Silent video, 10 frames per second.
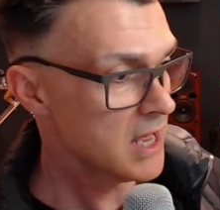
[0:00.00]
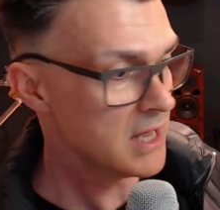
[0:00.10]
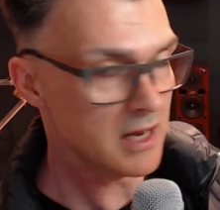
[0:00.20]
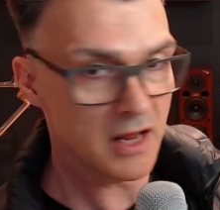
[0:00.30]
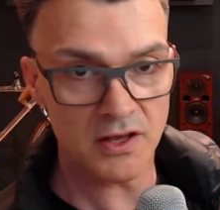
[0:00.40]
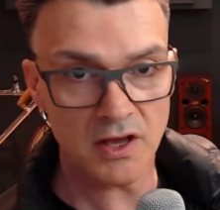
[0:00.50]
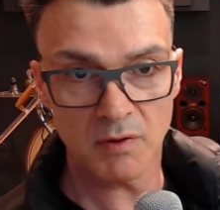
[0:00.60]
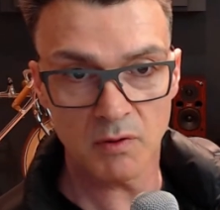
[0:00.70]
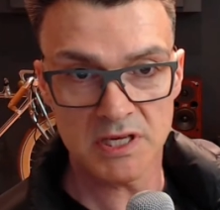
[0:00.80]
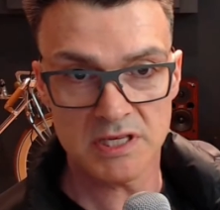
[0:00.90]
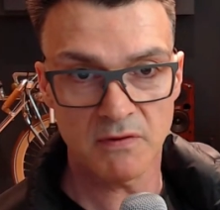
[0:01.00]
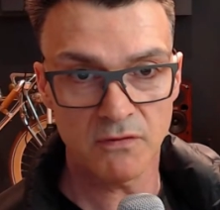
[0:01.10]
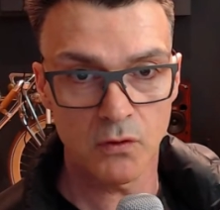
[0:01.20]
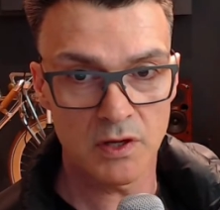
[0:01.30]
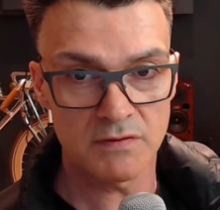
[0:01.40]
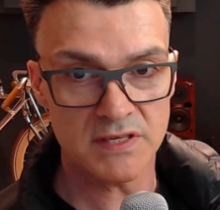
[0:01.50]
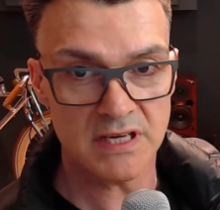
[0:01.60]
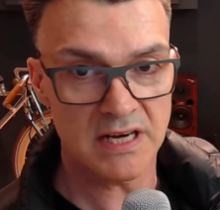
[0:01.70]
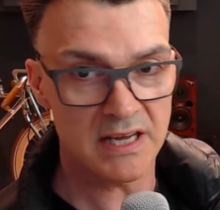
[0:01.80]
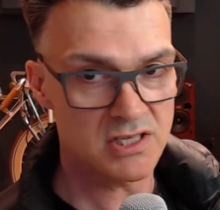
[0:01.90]
Like the couple of weeks before you've
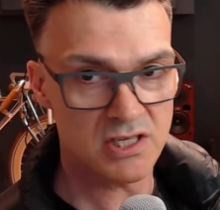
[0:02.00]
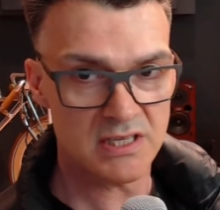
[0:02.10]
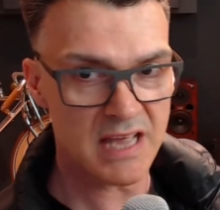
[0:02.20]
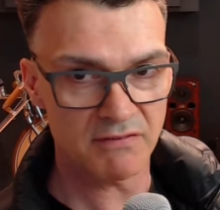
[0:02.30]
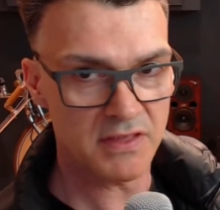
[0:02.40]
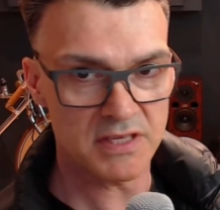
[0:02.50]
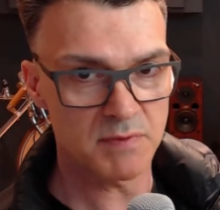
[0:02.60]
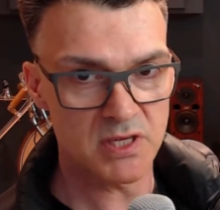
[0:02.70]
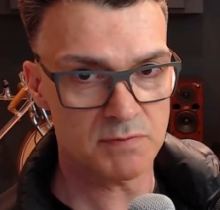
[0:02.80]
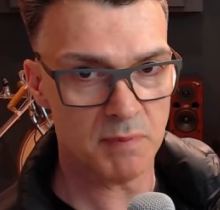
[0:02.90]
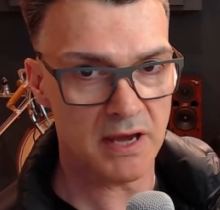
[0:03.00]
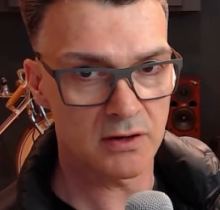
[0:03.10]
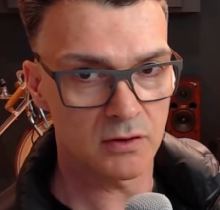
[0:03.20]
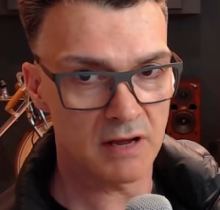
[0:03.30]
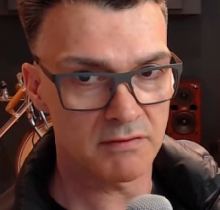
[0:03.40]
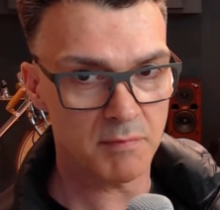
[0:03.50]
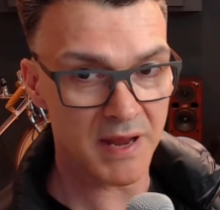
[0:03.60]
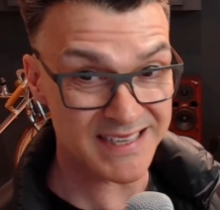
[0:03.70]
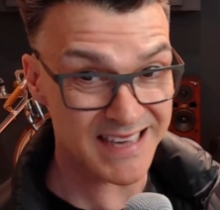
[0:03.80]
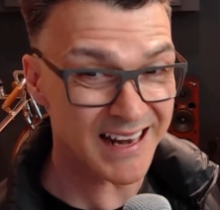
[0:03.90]
seen it, it's just everything's been sprayed all over the
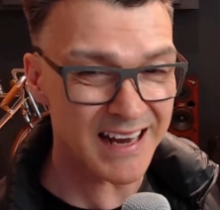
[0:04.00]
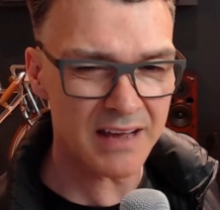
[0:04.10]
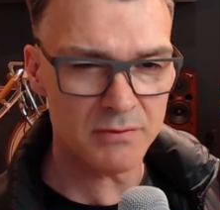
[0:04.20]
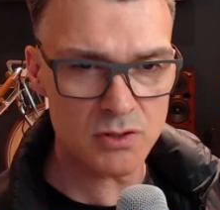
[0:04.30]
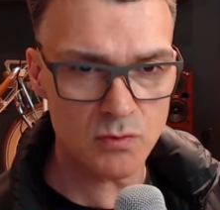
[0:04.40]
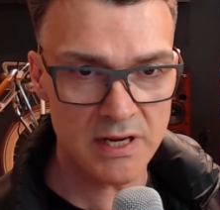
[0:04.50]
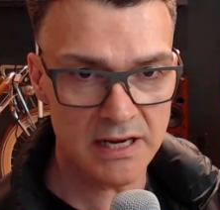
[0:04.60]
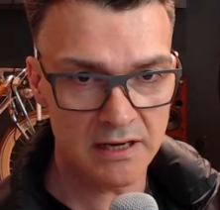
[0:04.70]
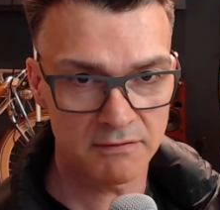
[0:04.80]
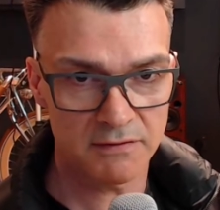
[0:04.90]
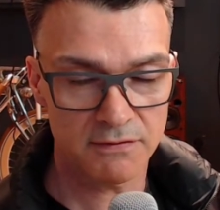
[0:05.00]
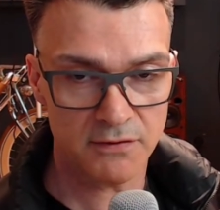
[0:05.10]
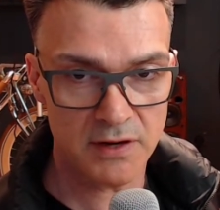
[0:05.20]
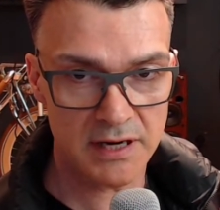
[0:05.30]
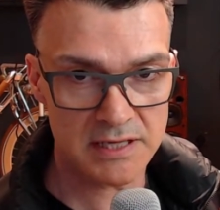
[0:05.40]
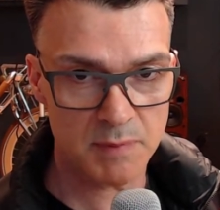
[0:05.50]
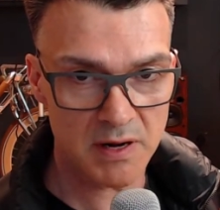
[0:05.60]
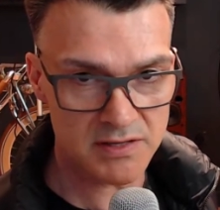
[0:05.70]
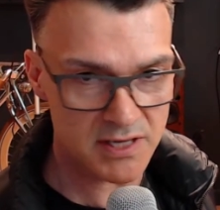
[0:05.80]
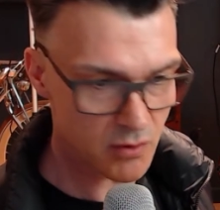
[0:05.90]
place. And that was a really lovely freeing
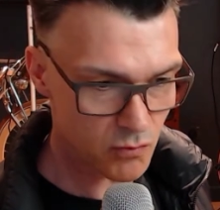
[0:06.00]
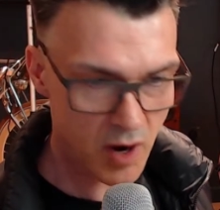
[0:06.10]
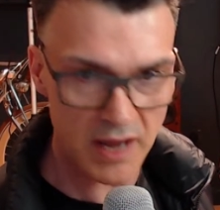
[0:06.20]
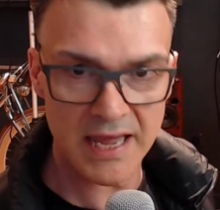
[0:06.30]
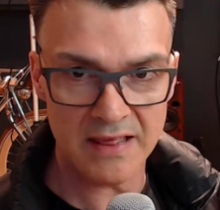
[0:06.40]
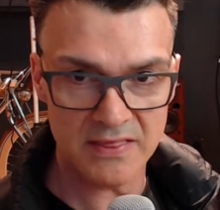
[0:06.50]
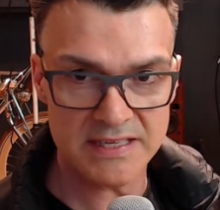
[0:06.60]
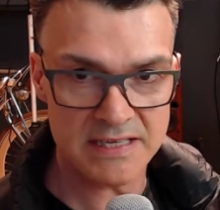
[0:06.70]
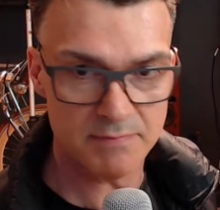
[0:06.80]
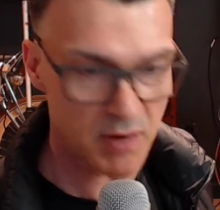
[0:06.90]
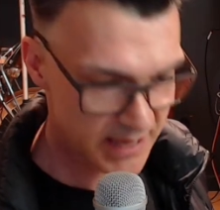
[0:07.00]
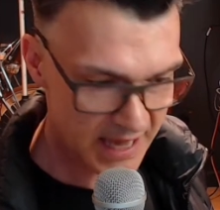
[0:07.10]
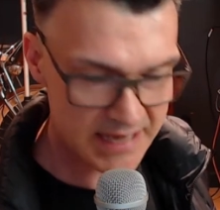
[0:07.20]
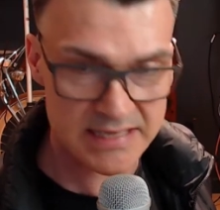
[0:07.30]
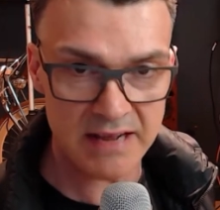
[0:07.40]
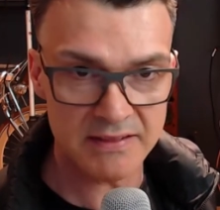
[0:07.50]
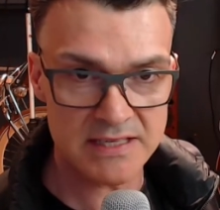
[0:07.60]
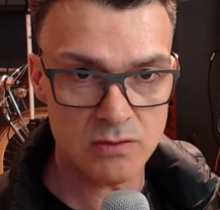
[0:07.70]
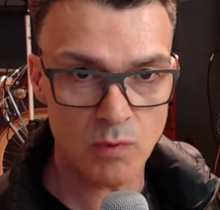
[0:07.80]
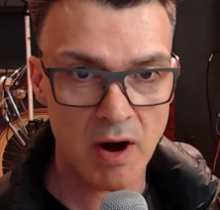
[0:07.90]
experience to go, right, okay, this is my case now. This
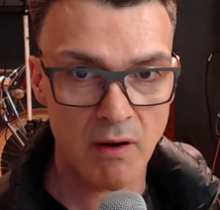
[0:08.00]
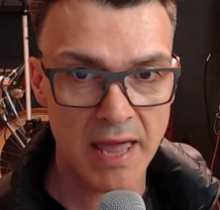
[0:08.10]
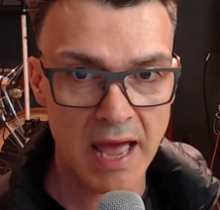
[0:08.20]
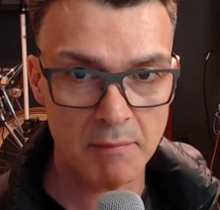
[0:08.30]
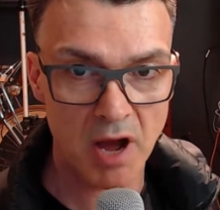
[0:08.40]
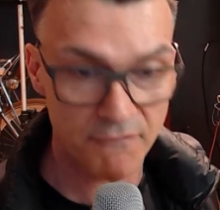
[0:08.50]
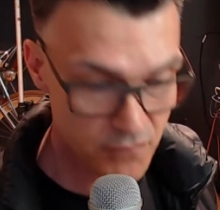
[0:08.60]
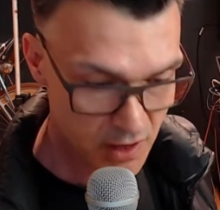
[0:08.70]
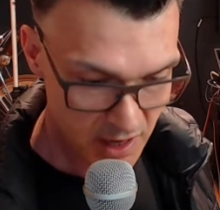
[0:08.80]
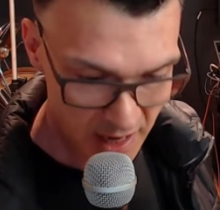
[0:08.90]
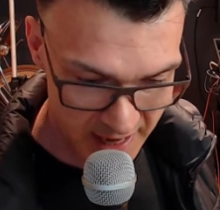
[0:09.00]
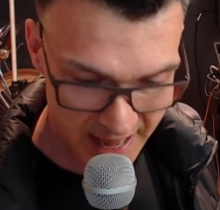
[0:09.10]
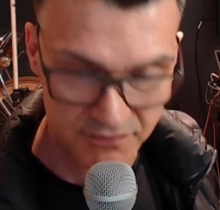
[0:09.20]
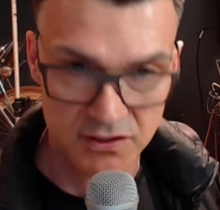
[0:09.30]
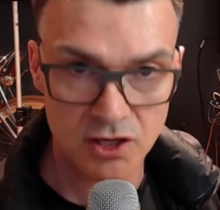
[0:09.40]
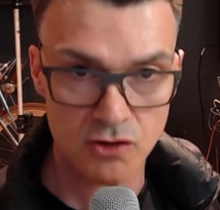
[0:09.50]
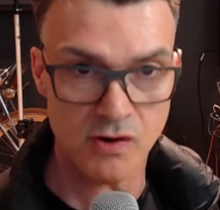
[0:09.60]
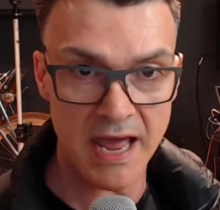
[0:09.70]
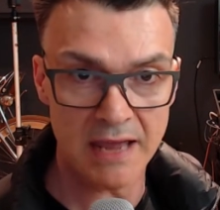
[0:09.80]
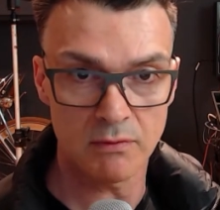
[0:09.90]
is where I am. I have to
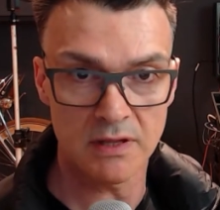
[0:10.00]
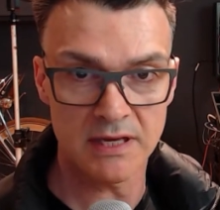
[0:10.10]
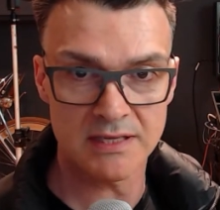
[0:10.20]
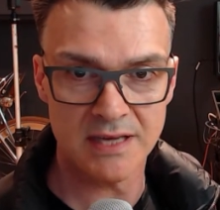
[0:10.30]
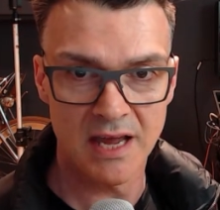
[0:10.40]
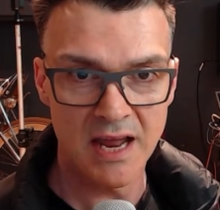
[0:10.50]
create with this.